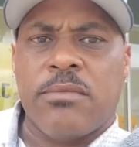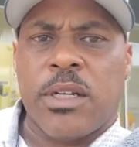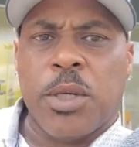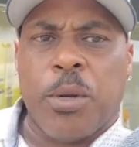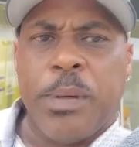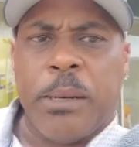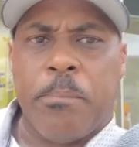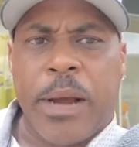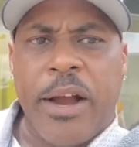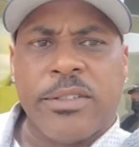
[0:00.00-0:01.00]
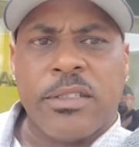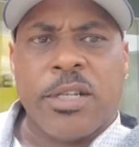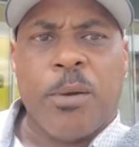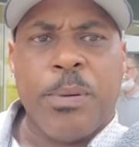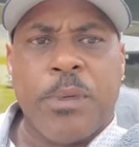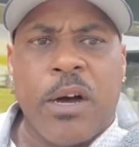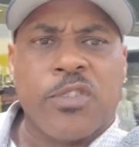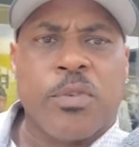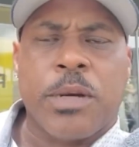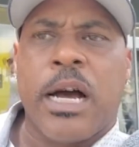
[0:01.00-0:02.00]
a little bit embarrassed to tell people I
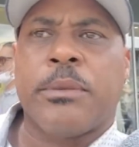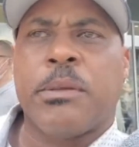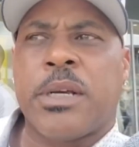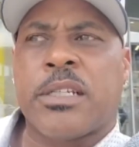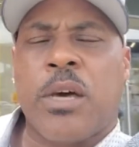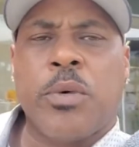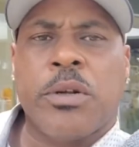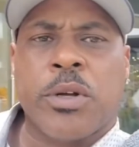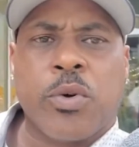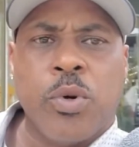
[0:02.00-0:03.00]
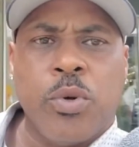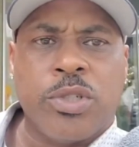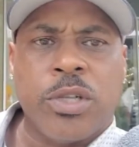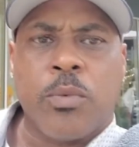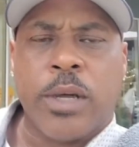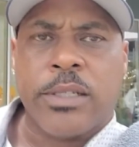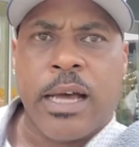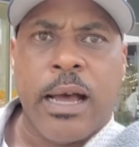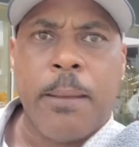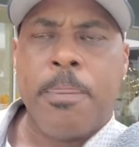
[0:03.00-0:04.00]
was from Compton, because I went on a cruise ship one
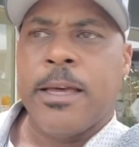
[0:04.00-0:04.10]
time